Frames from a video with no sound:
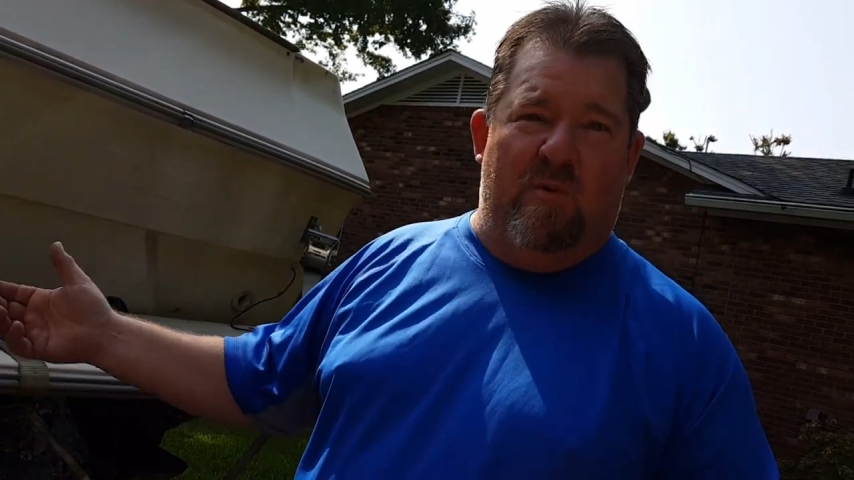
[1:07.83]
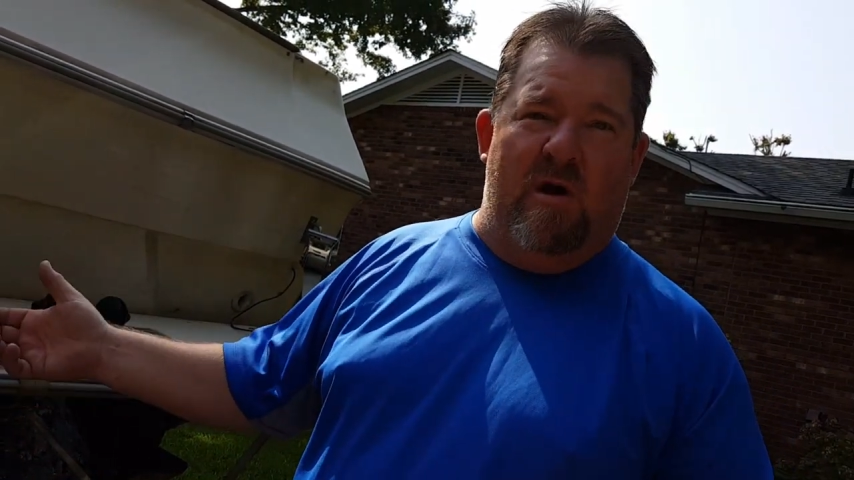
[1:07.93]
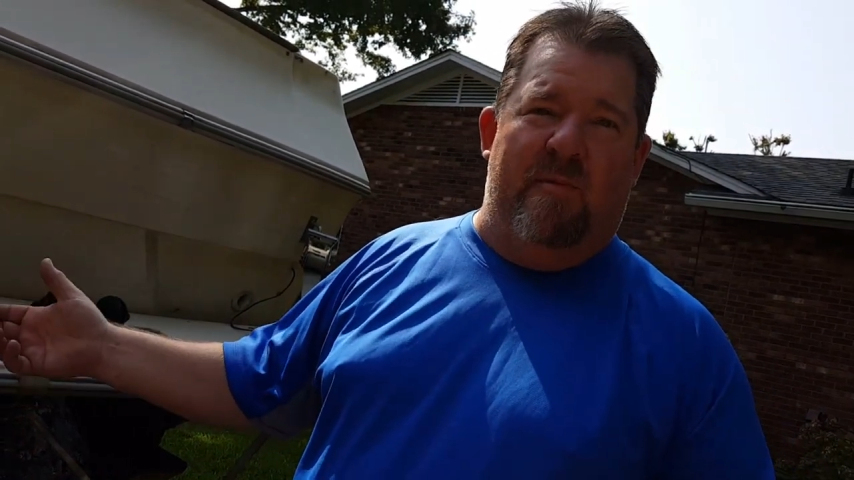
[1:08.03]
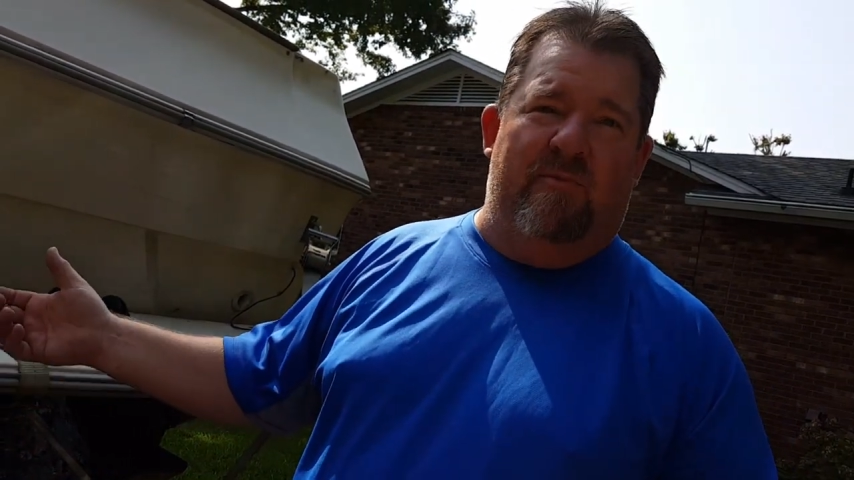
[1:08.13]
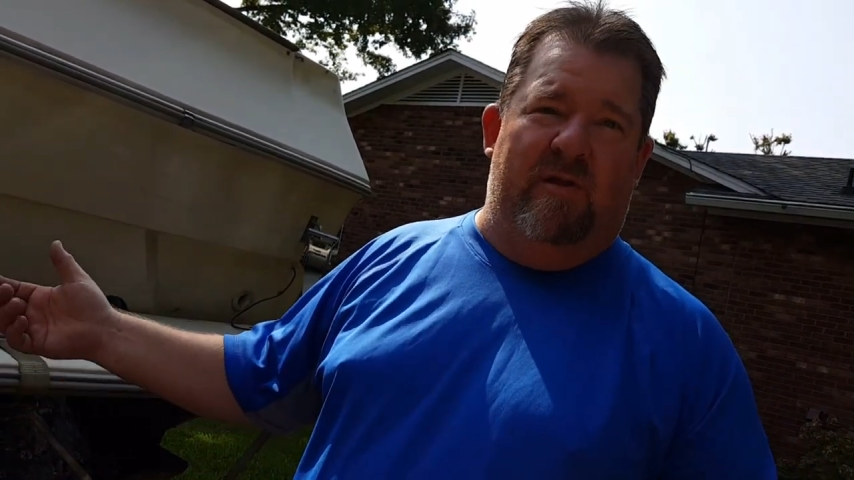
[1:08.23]

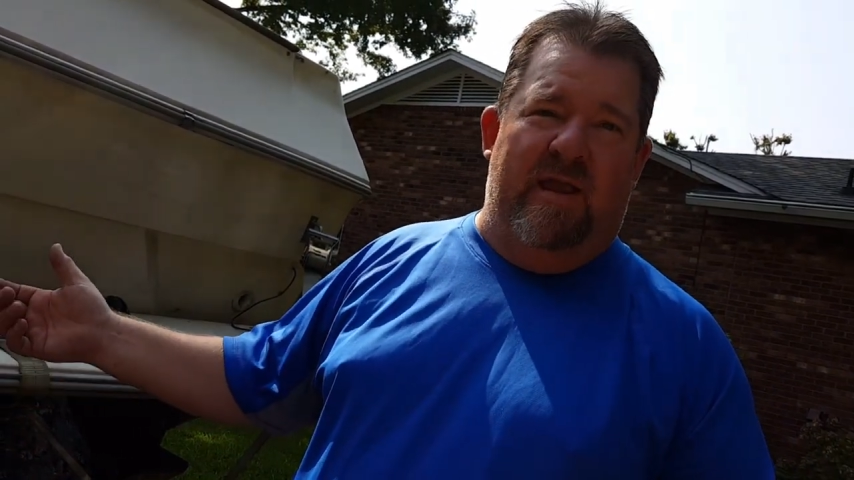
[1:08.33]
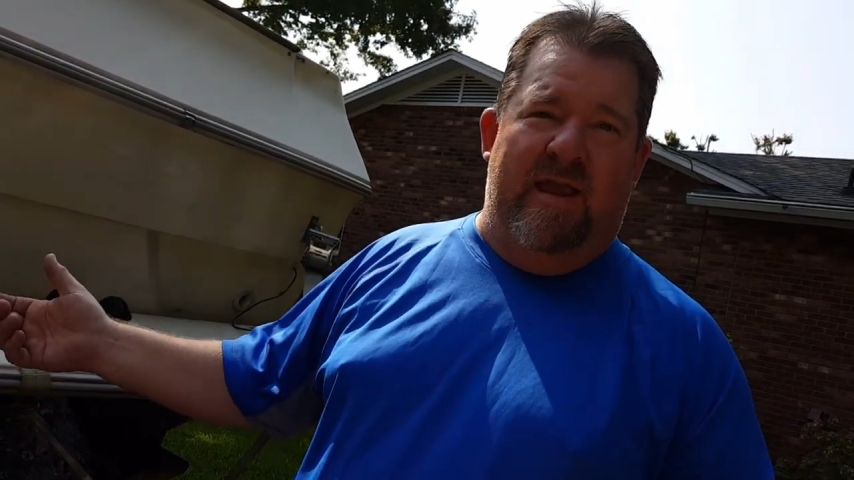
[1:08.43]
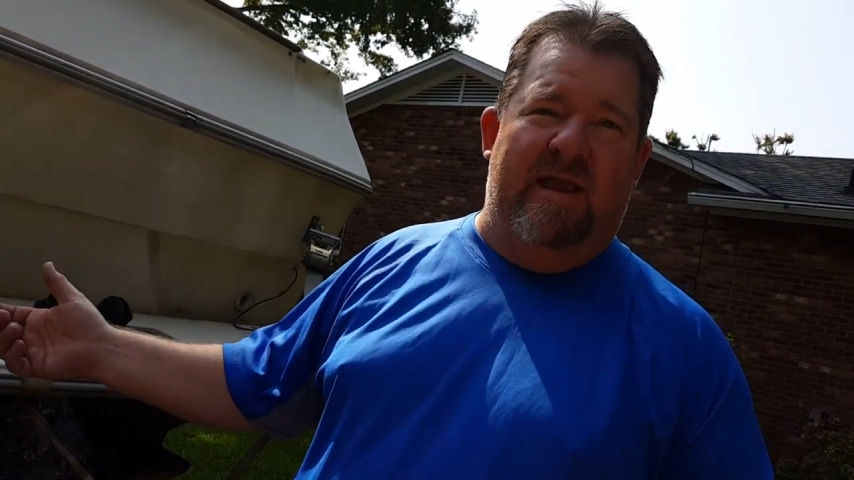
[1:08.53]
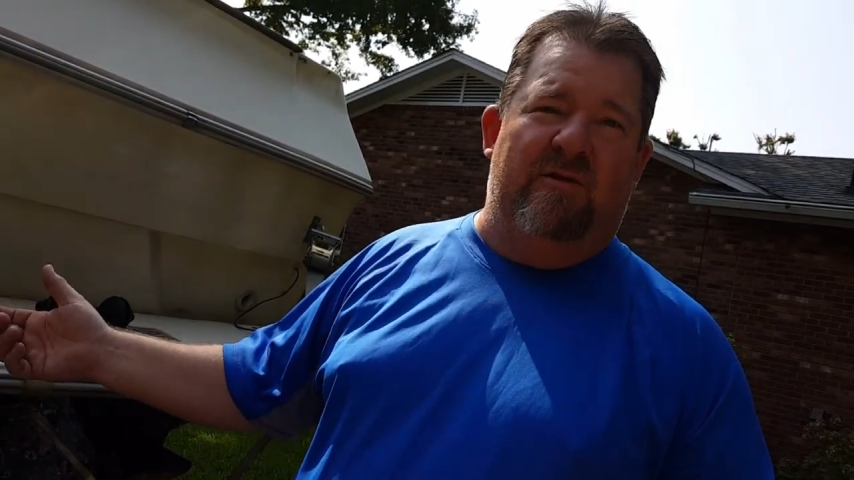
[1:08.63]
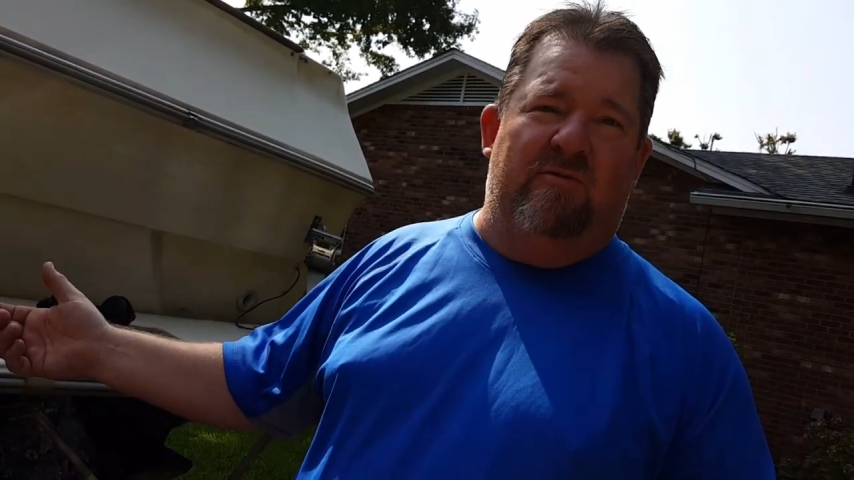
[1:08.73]
properly
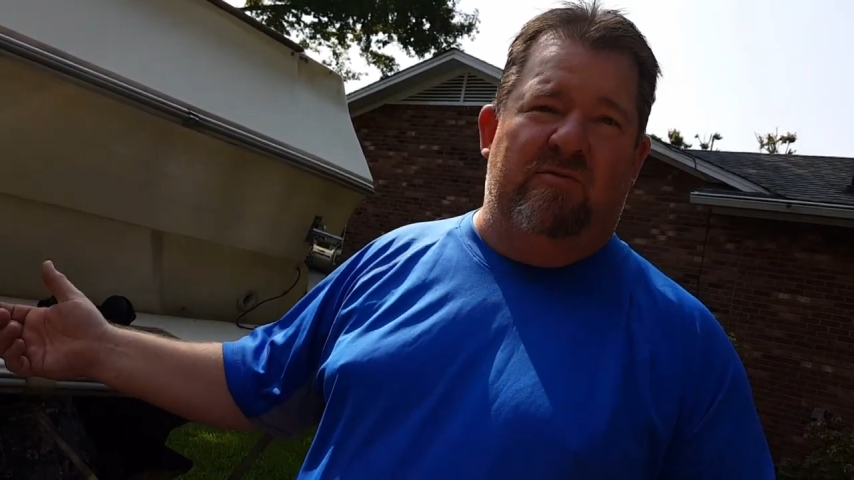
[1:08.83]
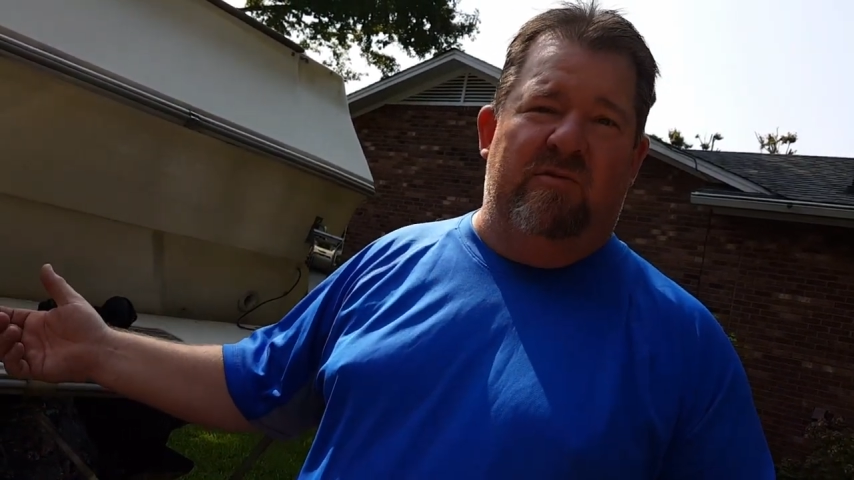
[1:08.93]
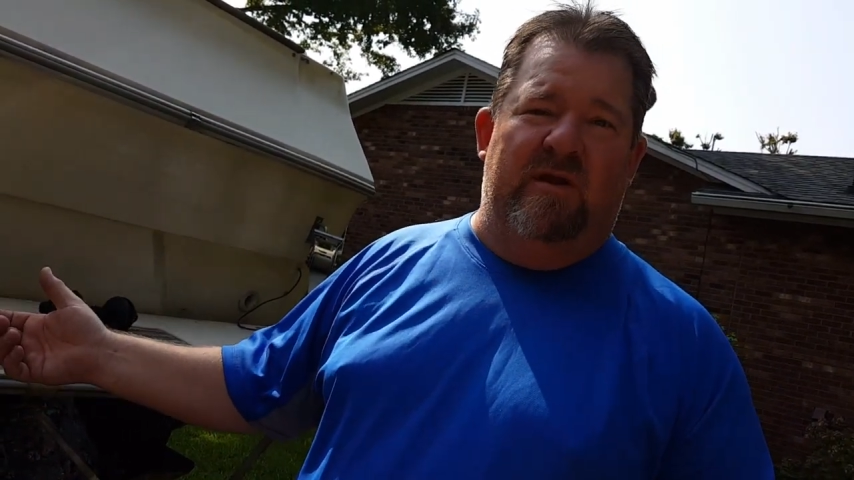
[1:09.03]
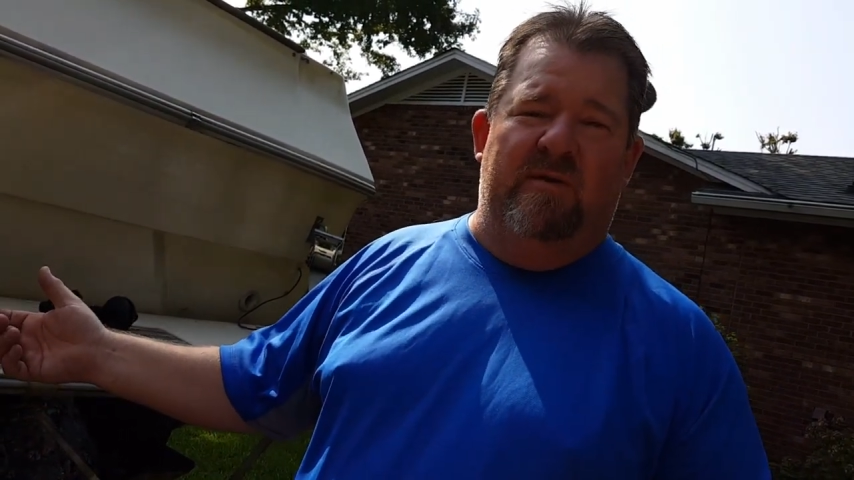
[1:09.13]
handled.